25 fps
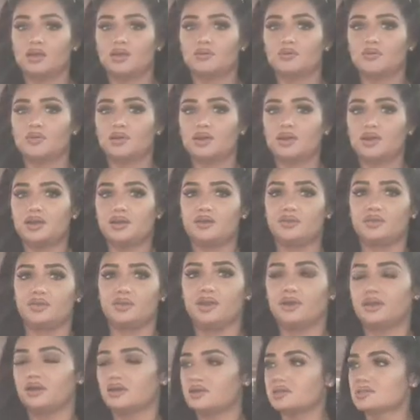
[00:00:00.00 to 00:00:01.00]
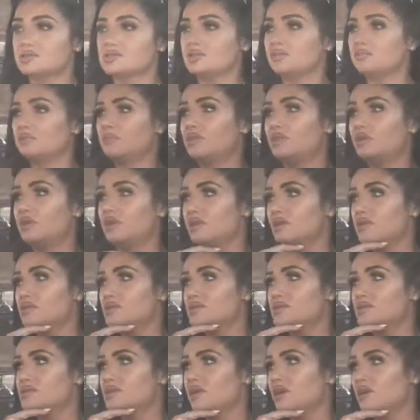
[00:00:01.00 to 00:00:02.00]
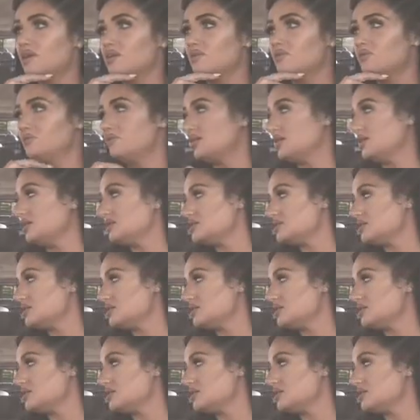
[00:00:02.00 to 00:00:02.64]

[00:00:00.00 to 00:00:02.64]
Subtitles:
What do you think are some things that you find